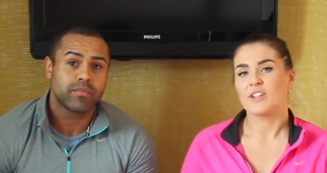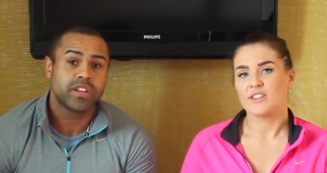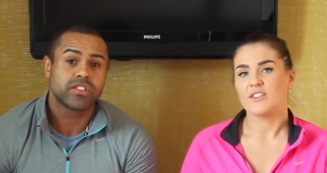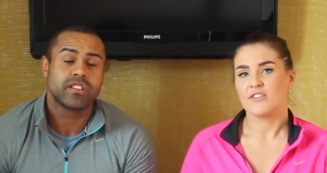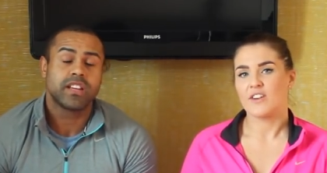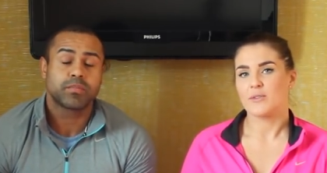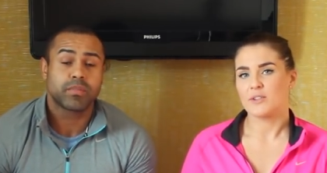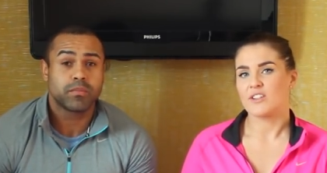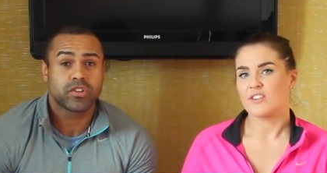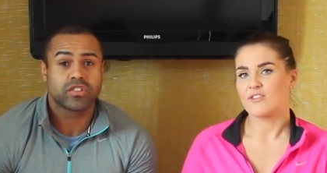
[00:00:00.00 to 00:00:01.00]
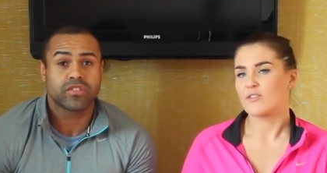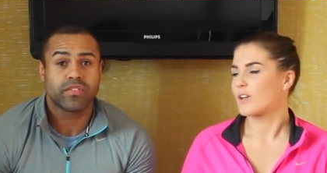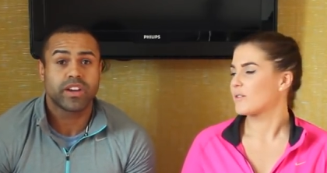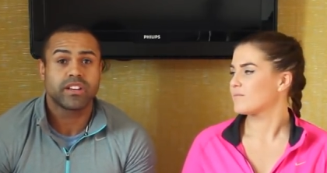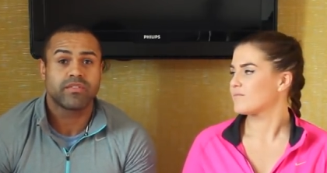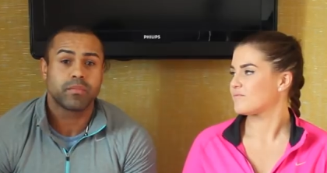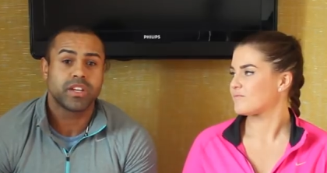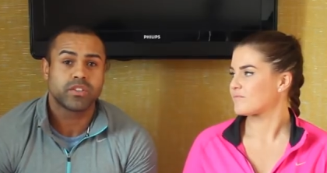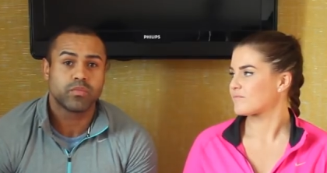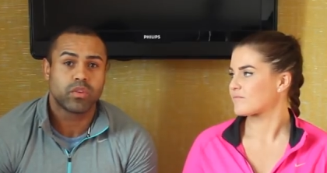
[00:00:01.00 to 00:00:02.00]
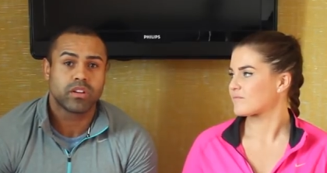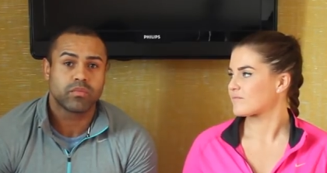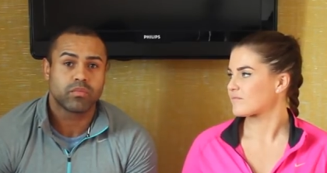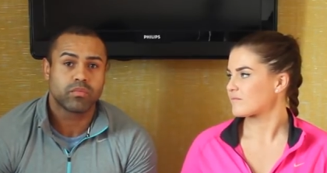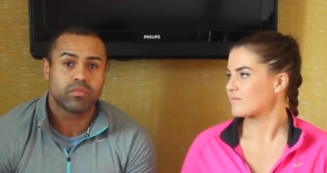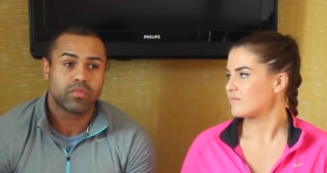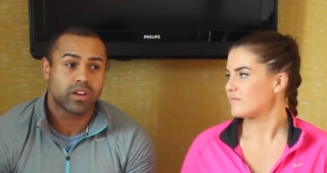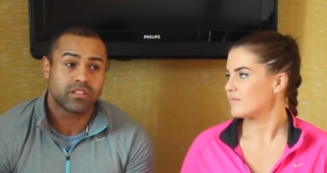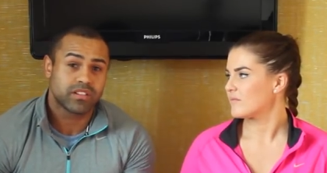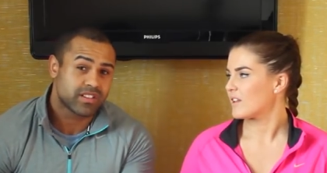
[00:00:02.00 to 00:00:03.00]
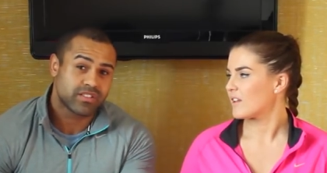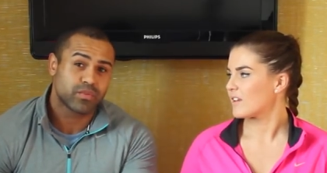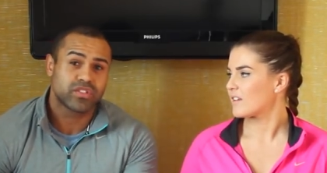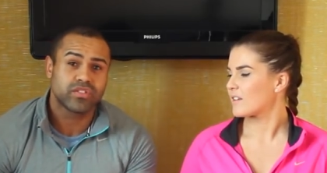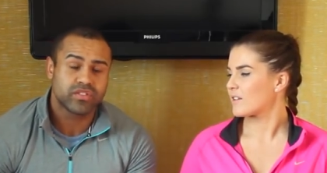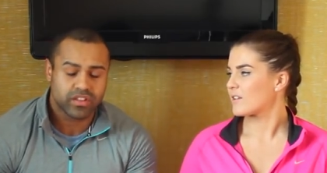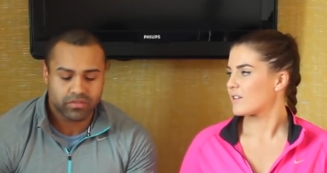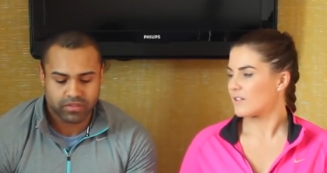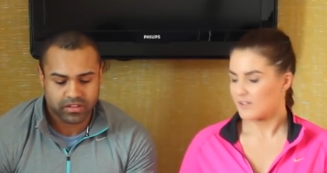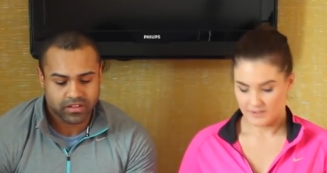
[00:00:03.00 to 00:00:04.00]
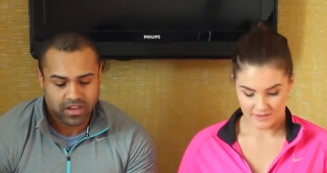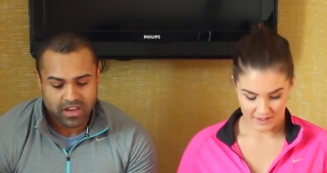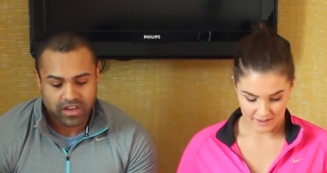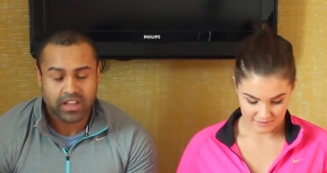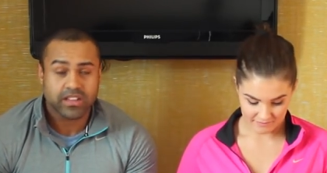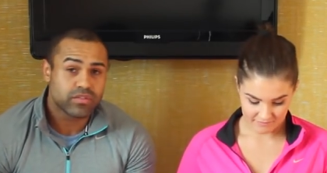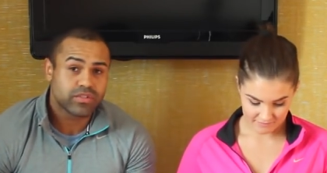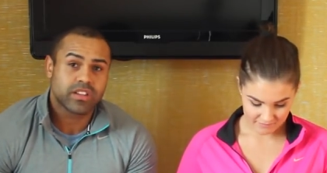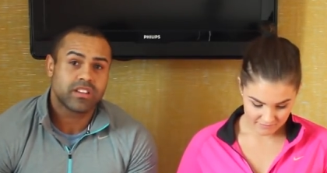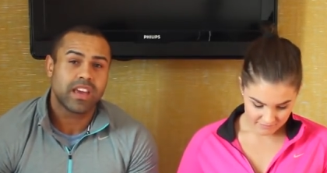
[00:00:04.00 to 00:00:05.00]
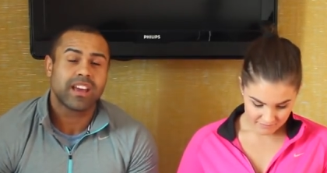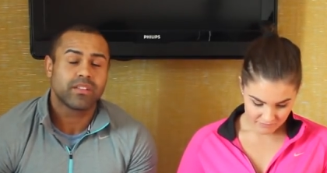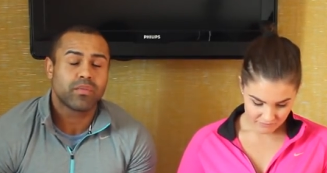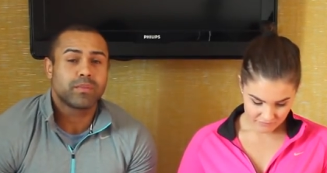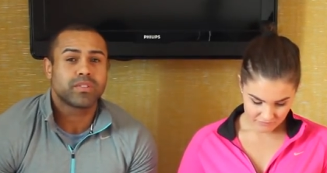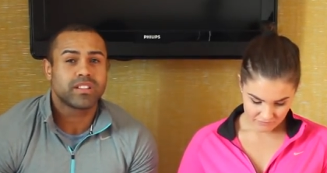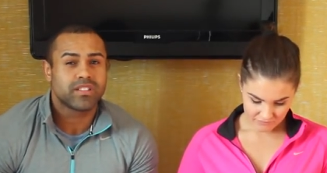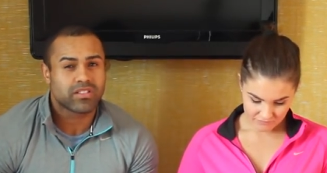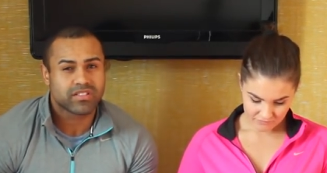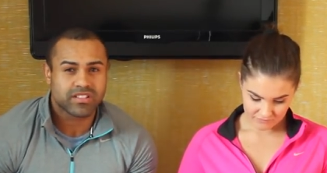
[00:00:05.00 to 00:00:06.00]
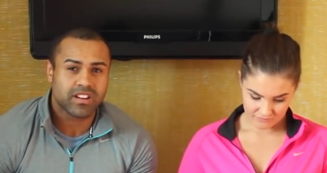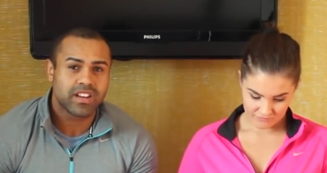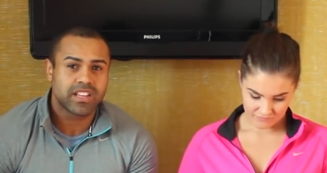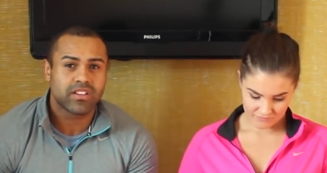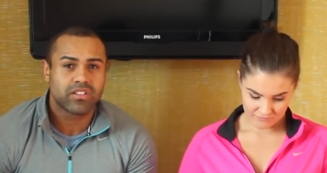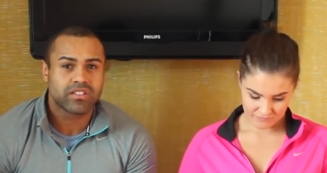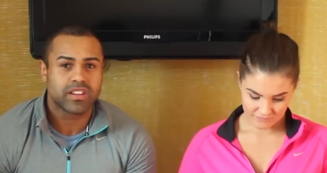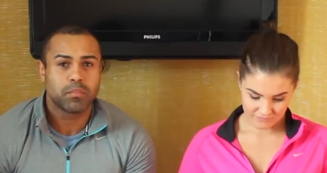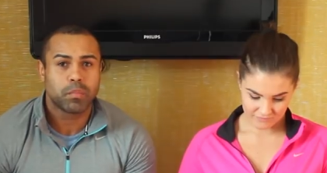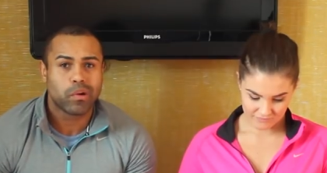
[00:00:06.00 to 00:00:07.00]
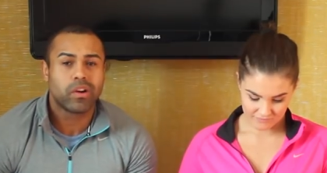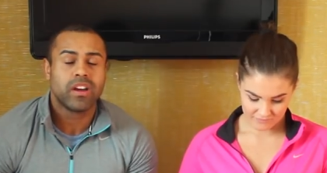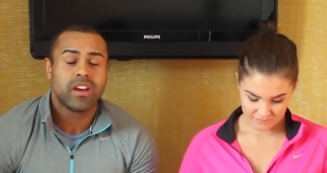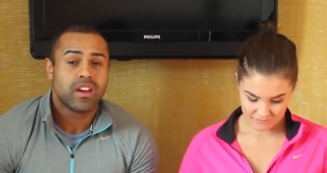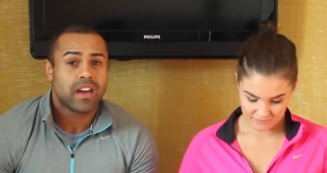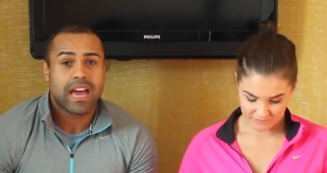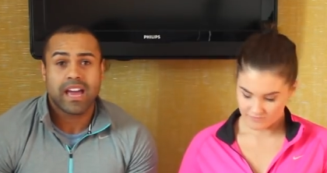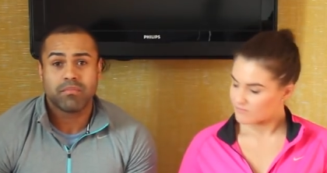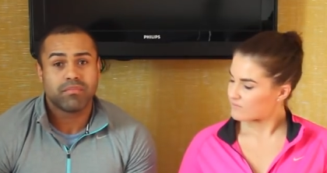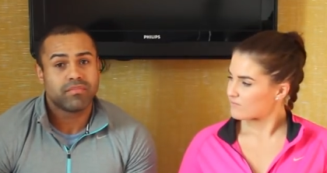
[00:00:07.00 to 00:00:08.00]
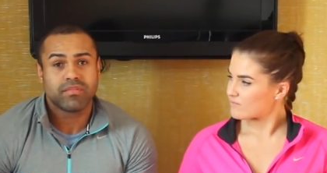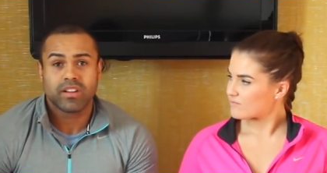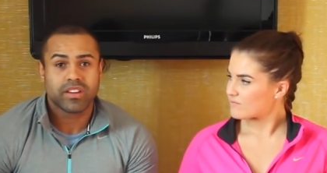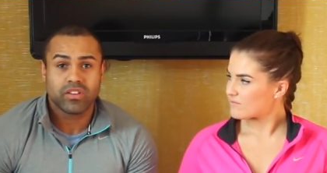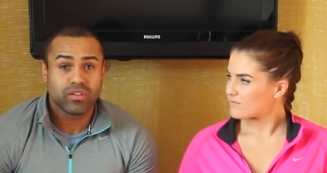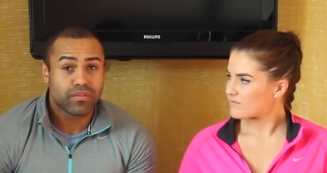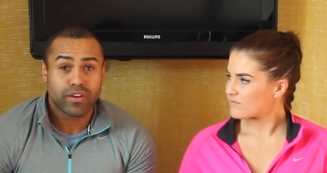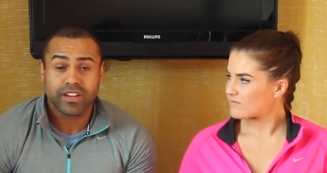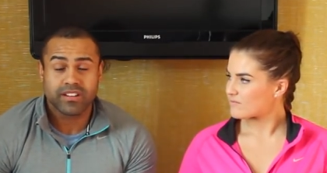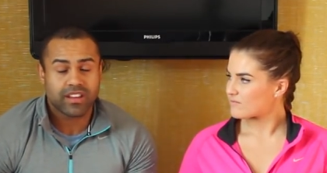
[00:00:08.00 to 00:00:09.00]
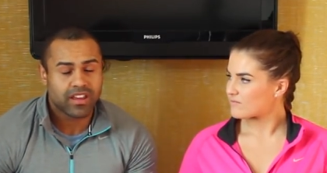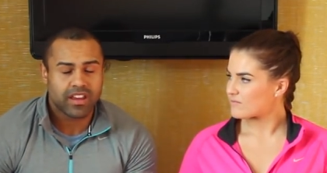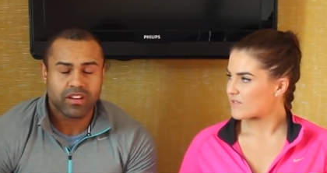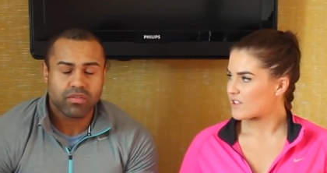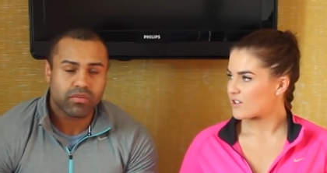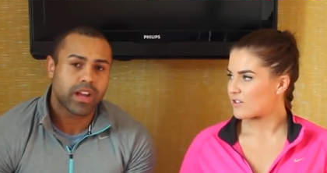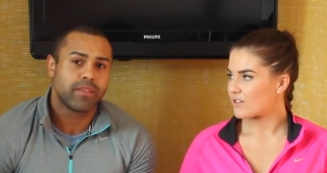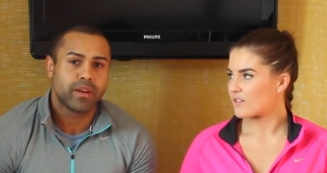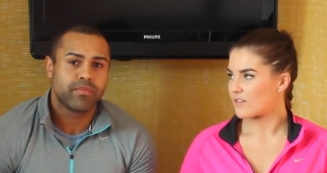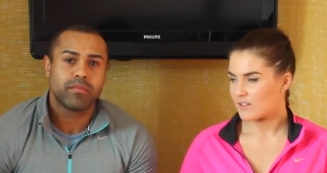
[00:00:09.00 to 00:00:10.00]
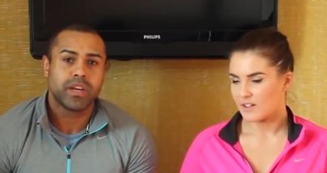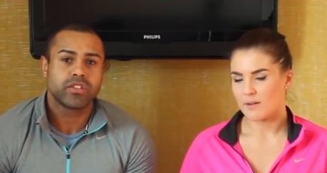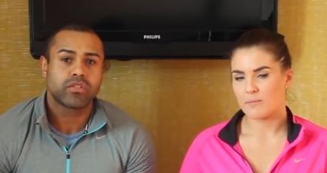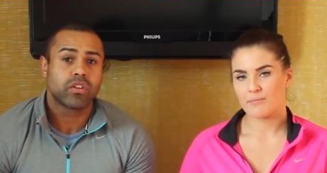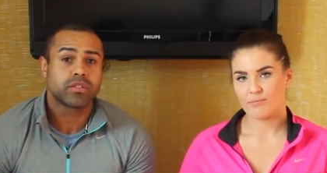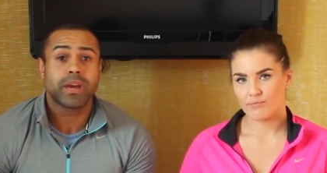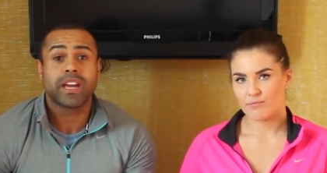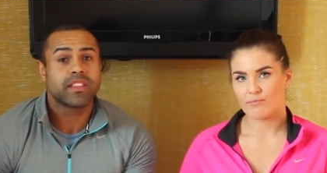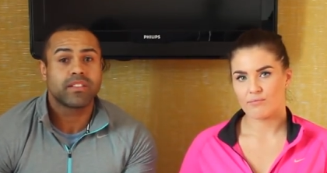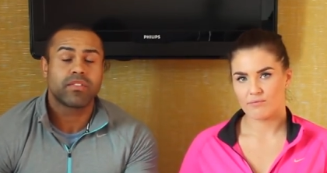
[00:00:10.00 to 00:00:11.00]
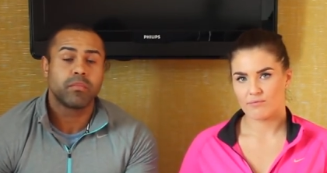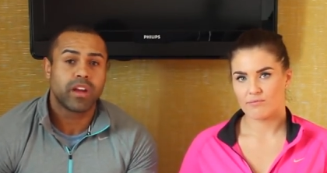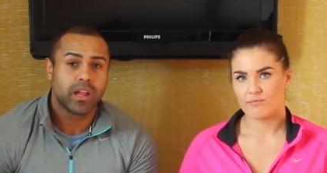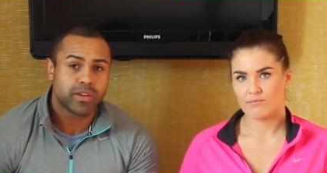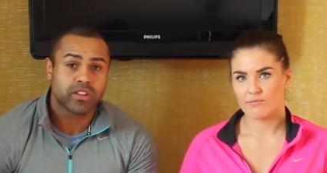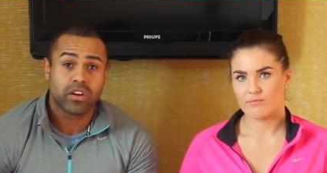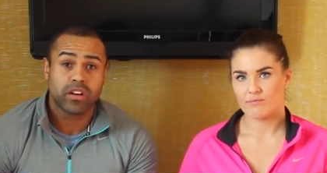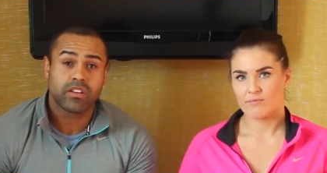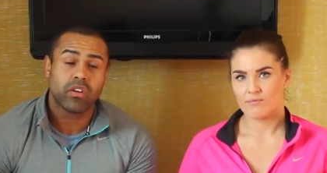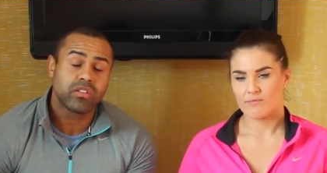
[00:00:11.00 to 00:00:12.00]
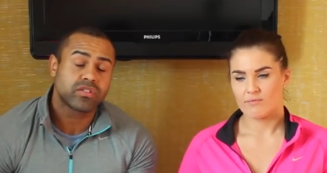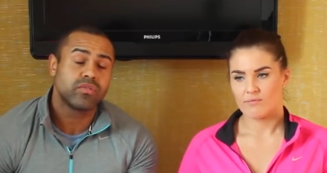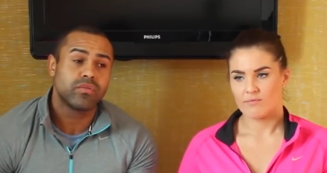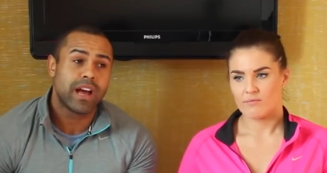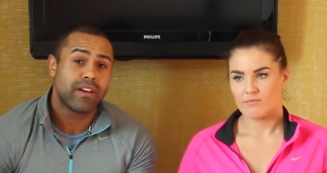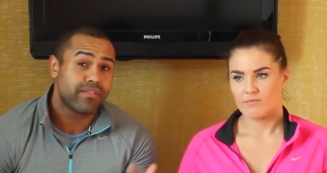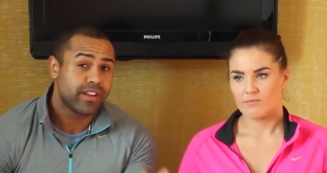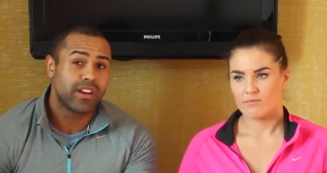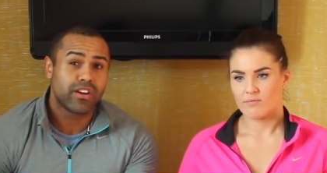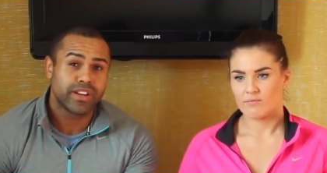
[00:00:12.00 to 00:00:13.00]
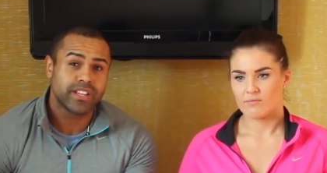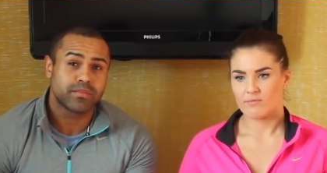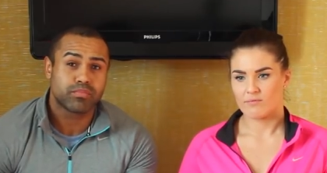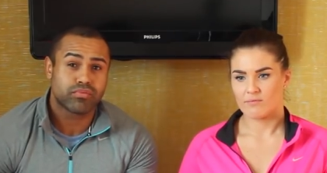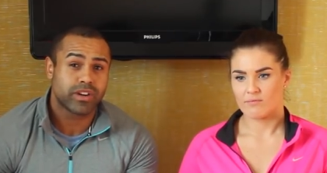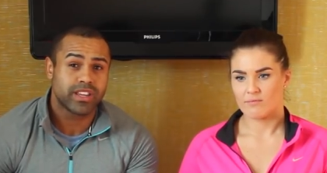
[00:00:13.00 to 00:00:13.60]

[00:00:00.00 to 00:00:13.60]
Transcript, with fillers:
Speaker 1: information. It's pretty much just find information what suits you, and like those. Yeah, the websites are slightly daunting, but like you'll find incredible information across them. Anything from Lyle McDonald. Also, Phil Learney's